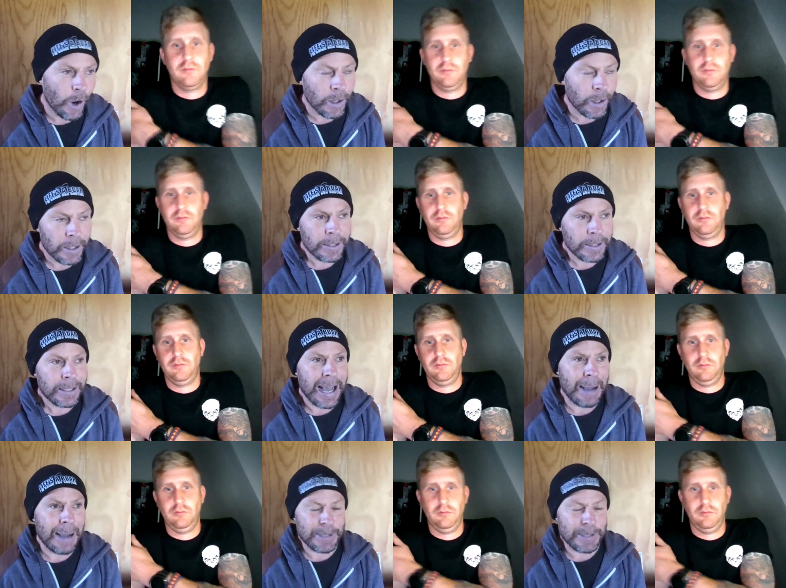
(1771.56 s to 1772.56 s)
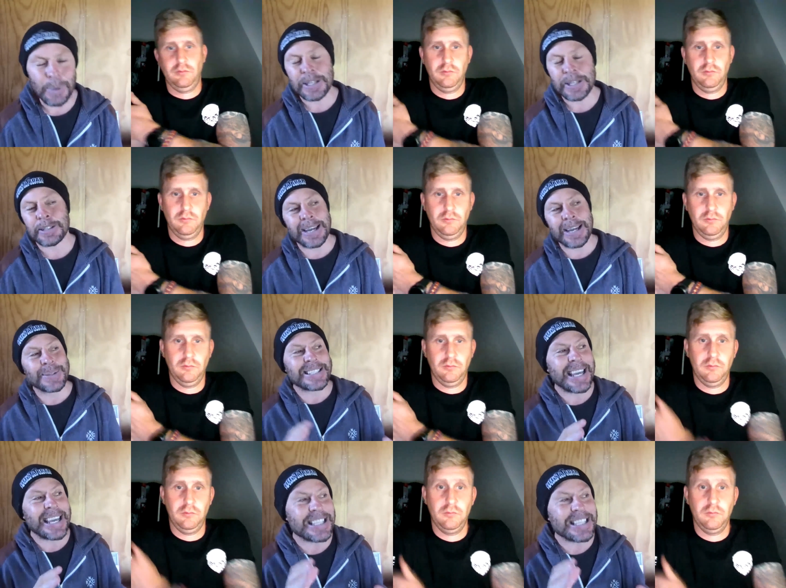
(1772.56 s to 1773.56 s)
Speaker 1: a dog. Um, so it was a it was
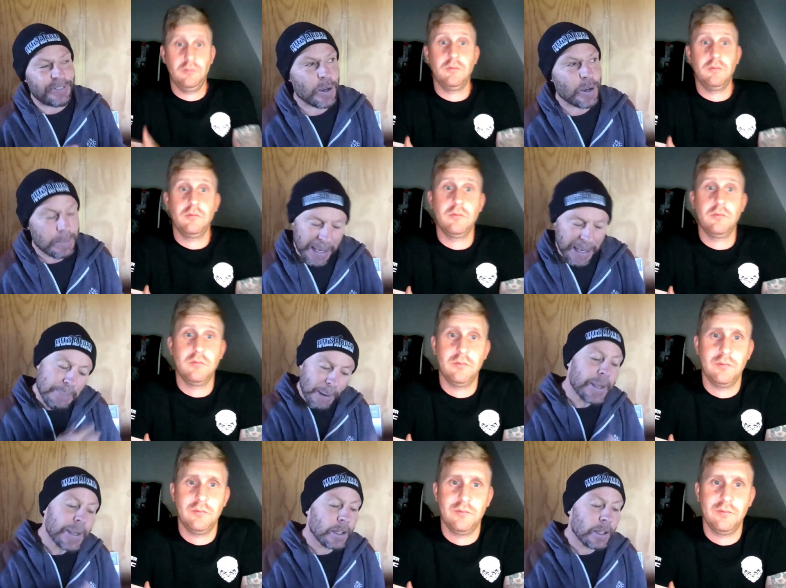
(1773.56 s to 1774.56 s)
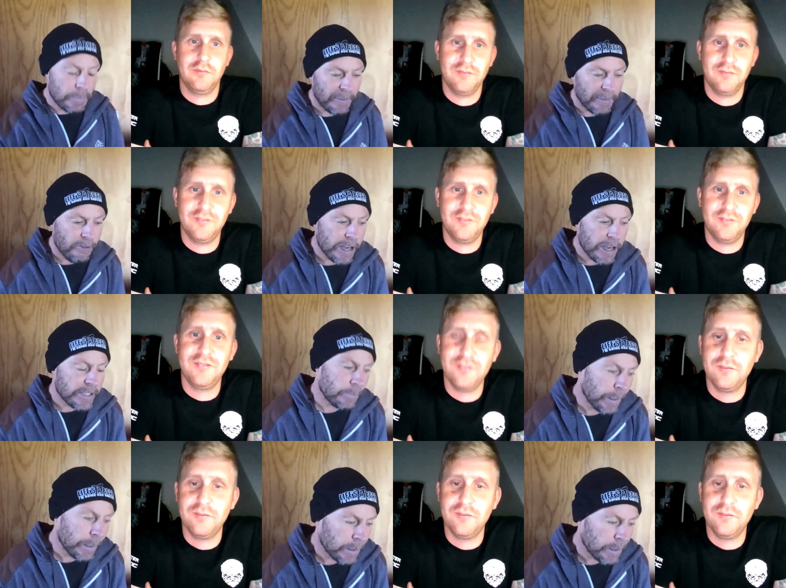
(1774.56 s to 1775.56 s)
a tense first meeting, but we got to be
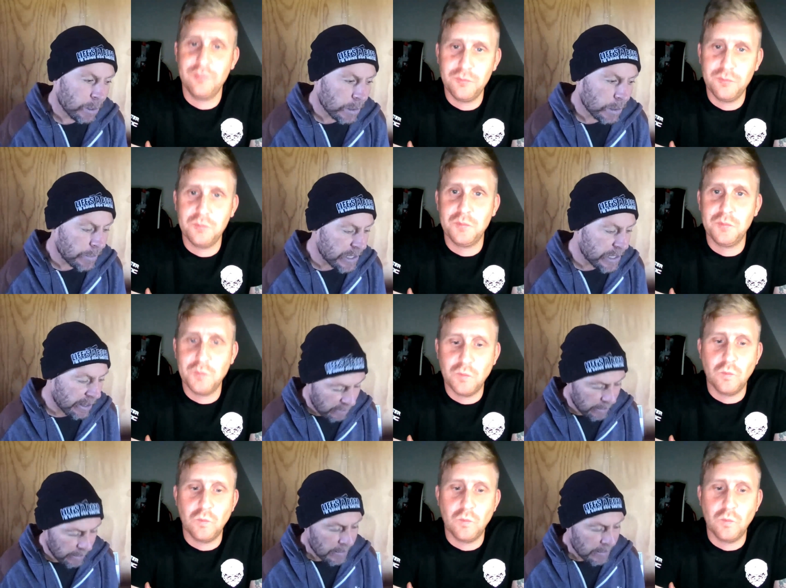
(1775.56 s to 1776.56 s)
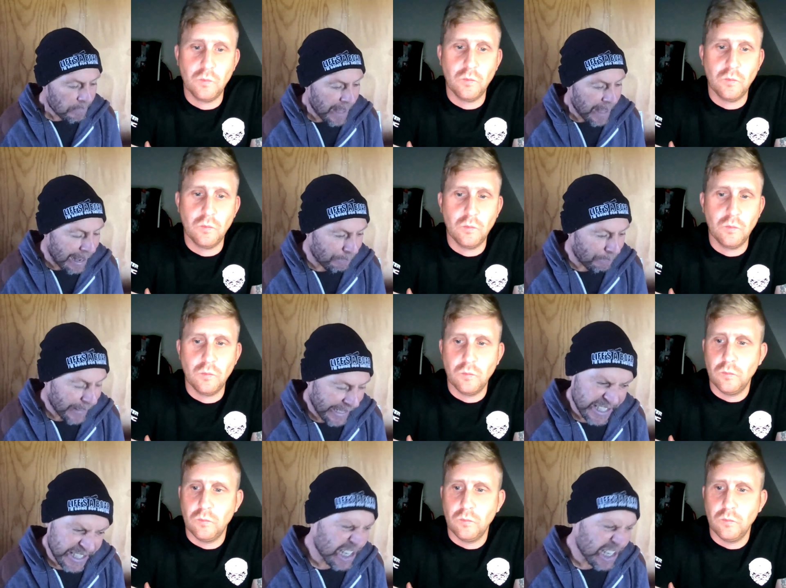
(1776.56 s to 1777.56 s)
friends and we would talk to each other. And um,
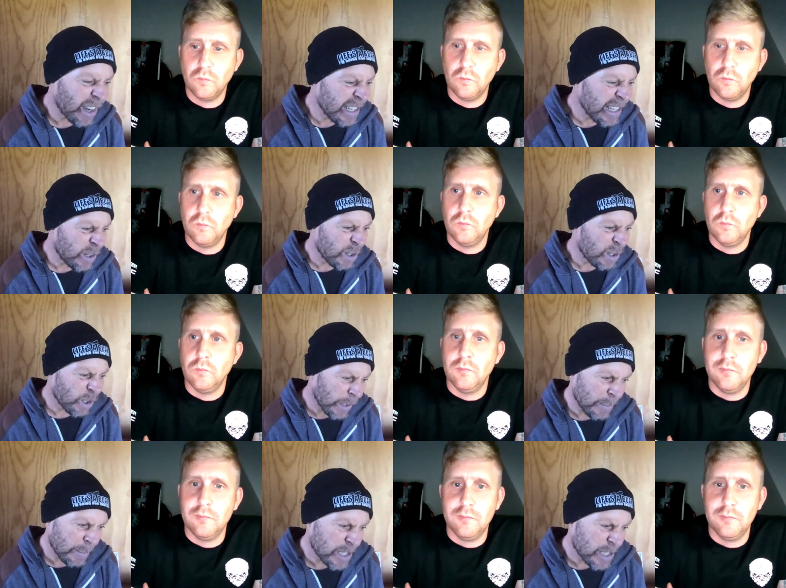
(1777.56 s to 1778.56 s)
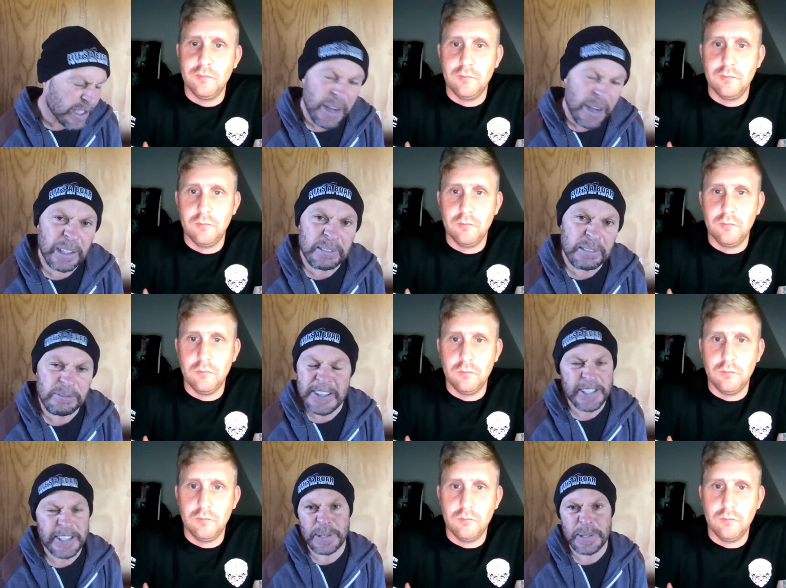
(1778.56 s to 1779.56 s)
he said, "No, I'd never heard a dog. He was just going to
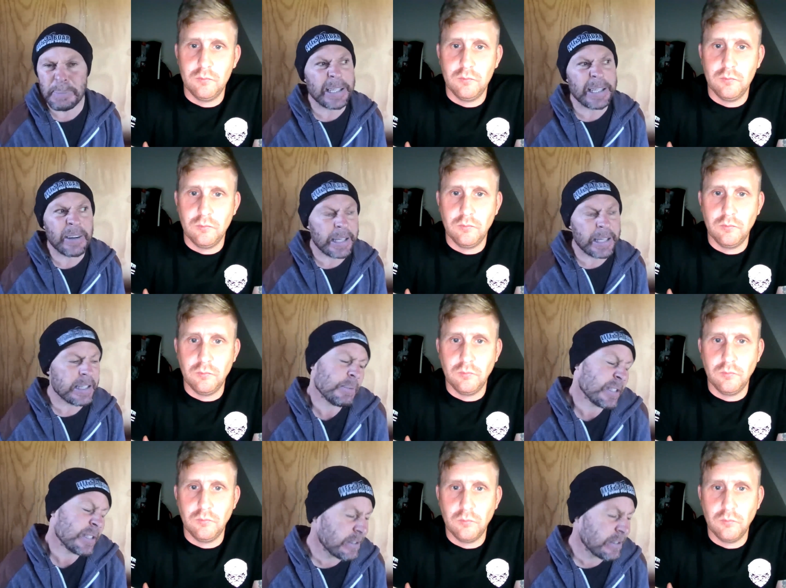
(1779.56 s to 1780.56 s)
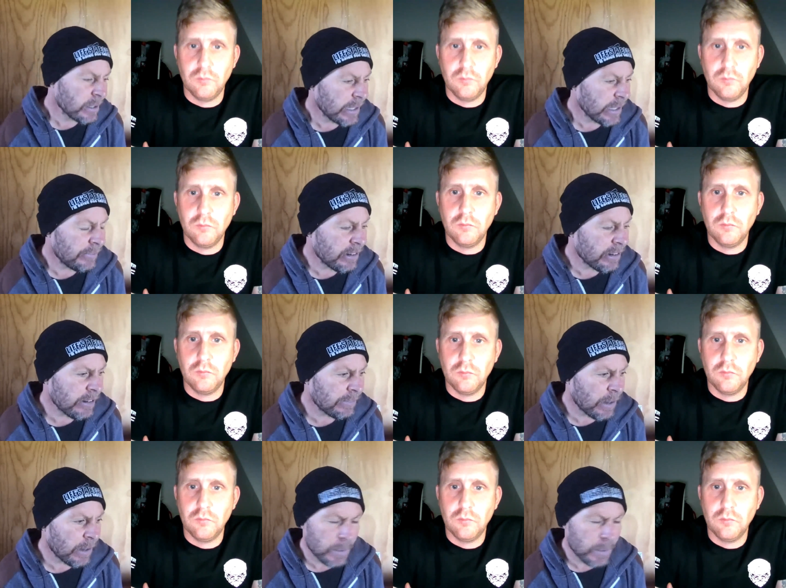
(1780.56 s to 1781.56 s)
rescue the pig, I guess." Which, yeah, fair
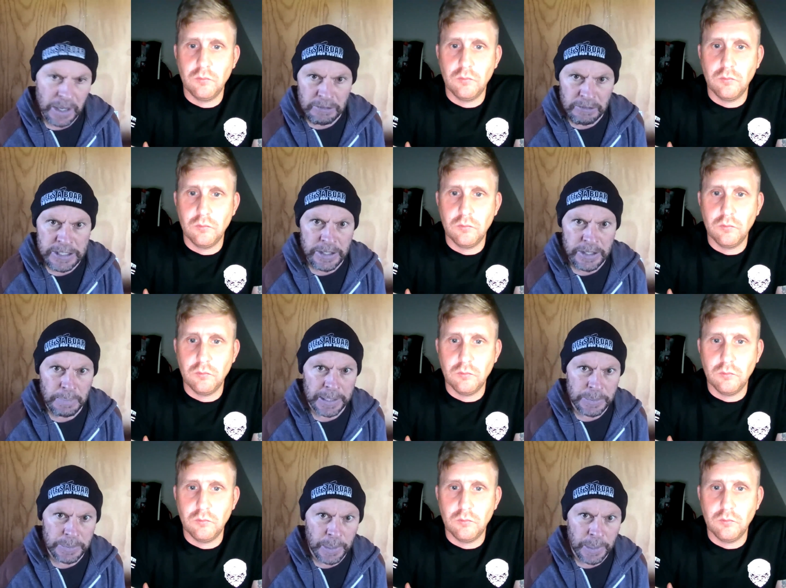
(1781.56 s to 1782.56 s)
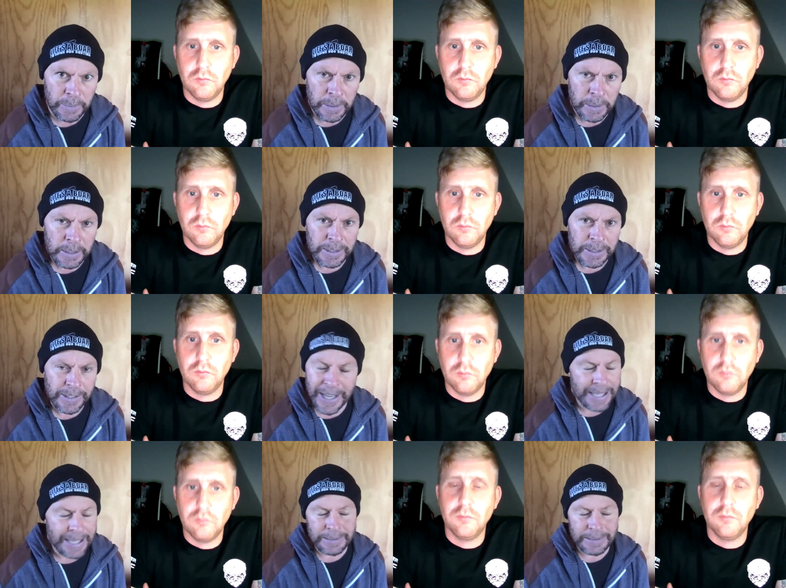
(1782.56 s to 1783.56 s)
enough. I was going to rescue the pig as well.
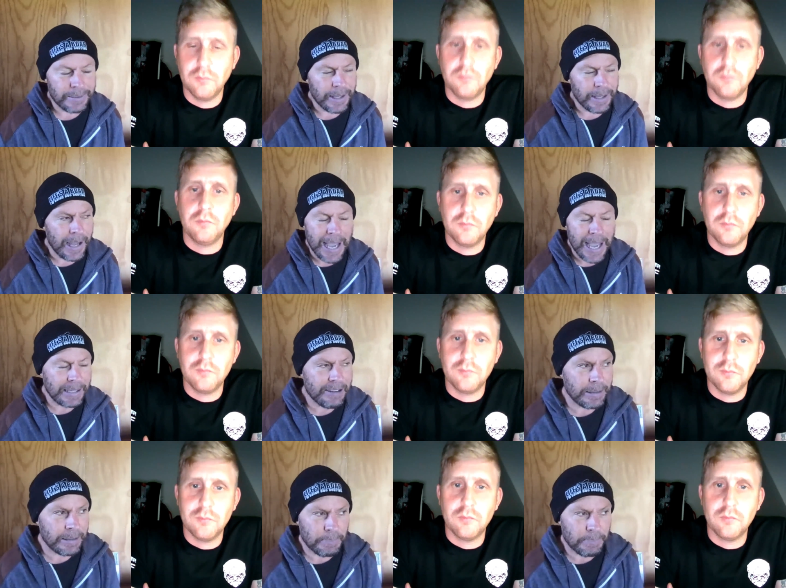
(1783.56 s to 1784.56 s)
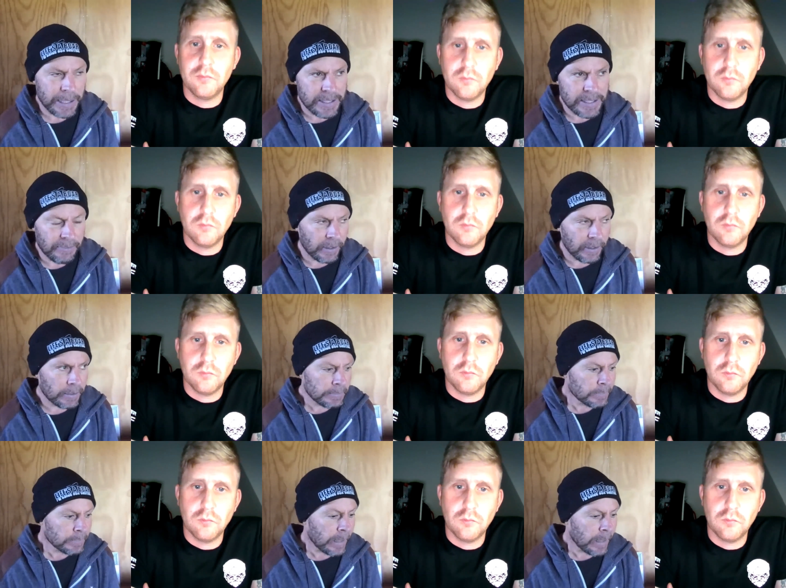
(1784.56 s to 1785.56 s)
I hated I hate hearing pigs suffer.
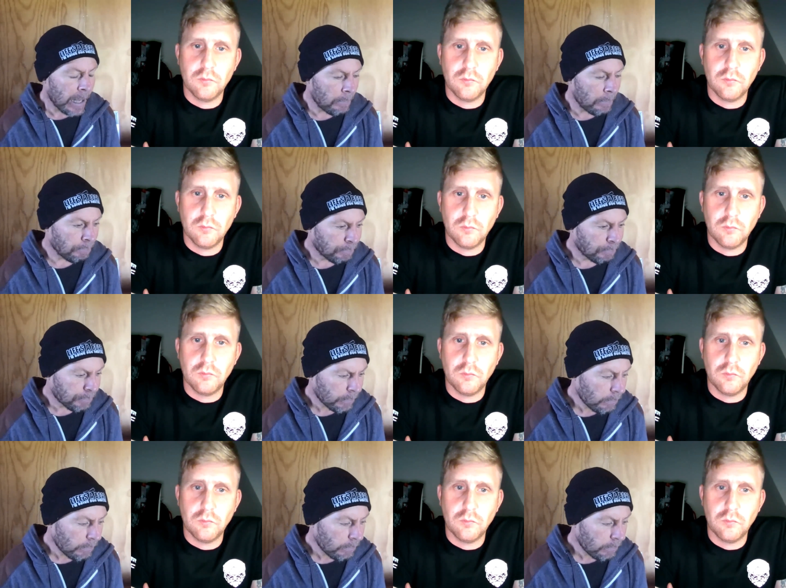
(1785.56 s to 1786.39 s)
Um,